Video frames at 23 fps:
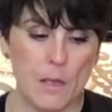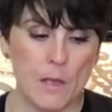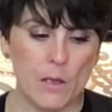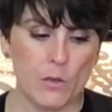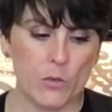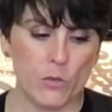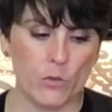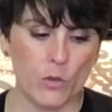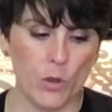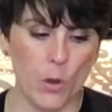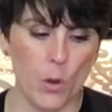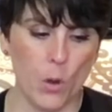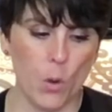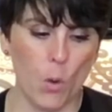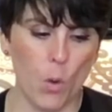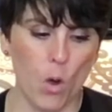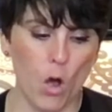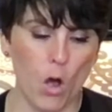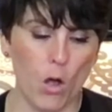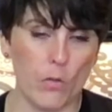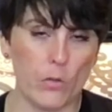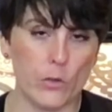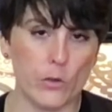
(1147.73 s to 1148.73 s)
So
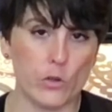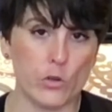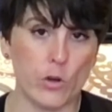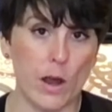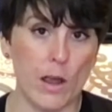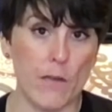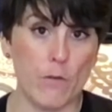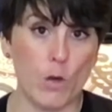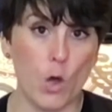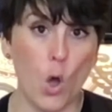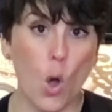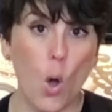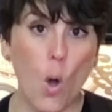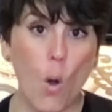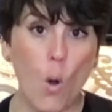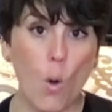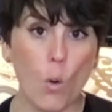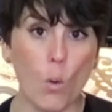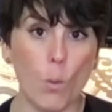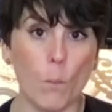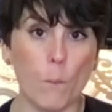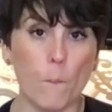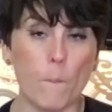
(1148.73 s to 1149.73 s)
on the drive
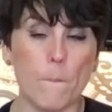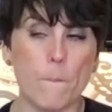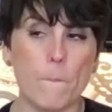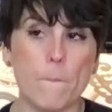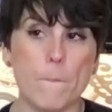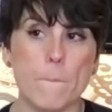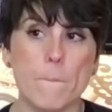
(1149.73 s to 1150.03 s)
home,